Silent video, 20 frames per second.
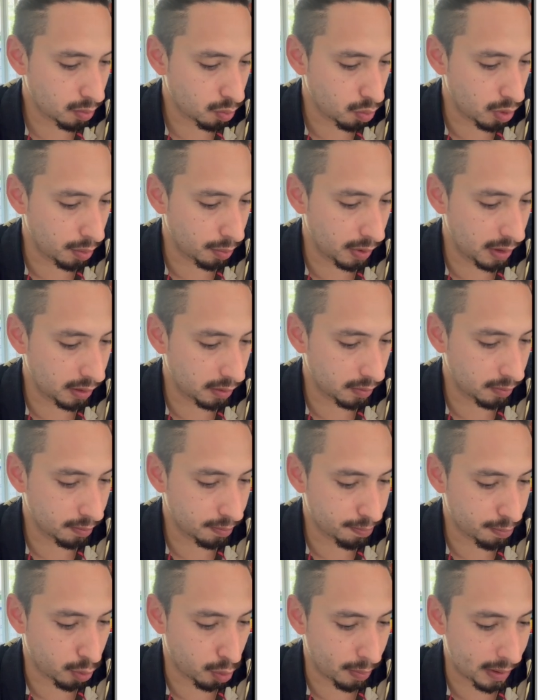we will
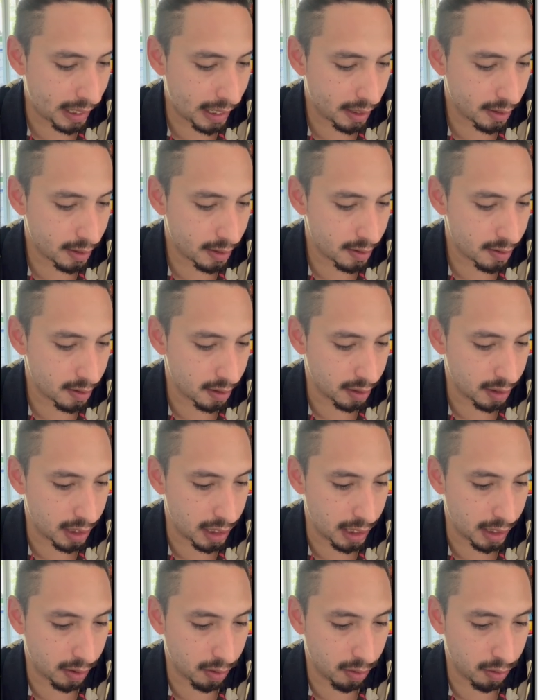provide it
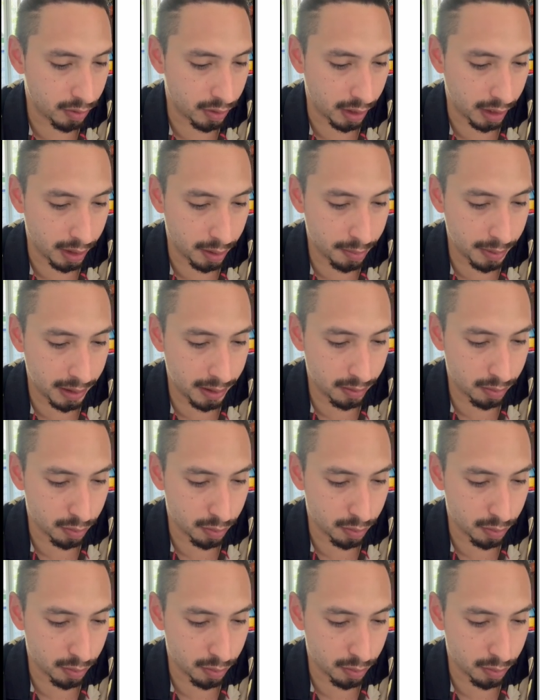here on the email,